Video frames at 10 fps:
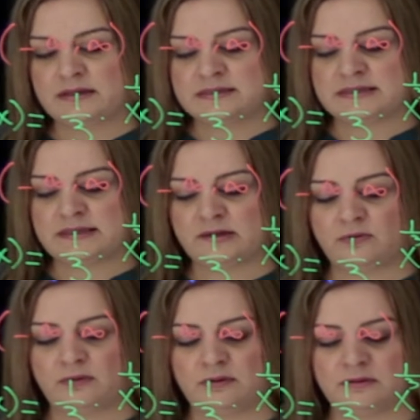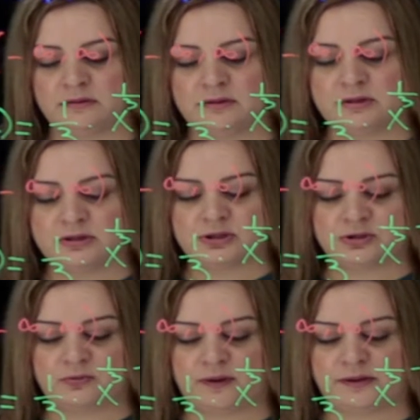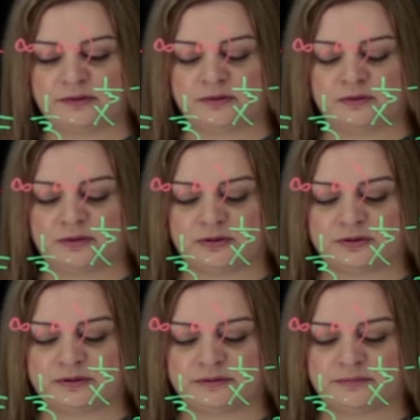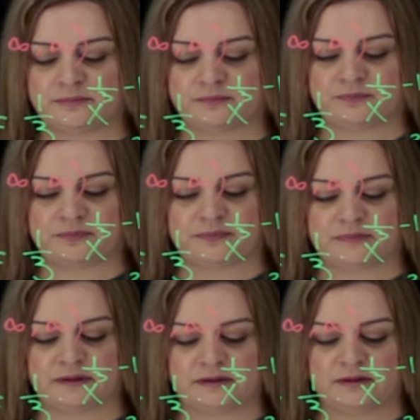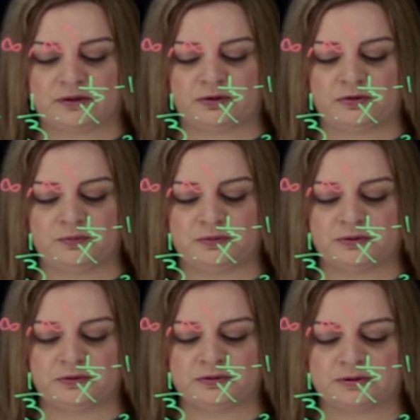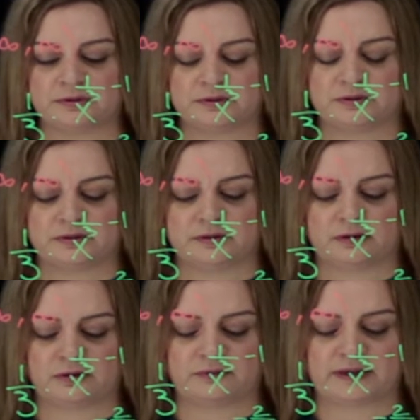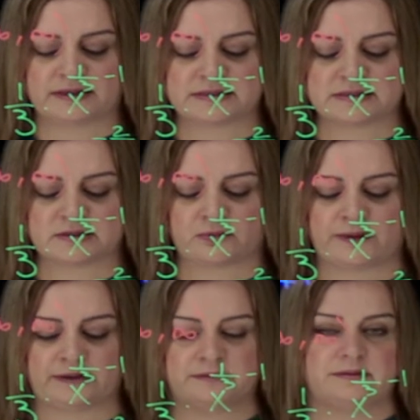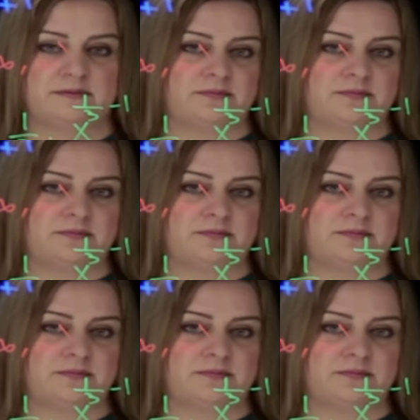is equal to 1/3 cube root of x squared.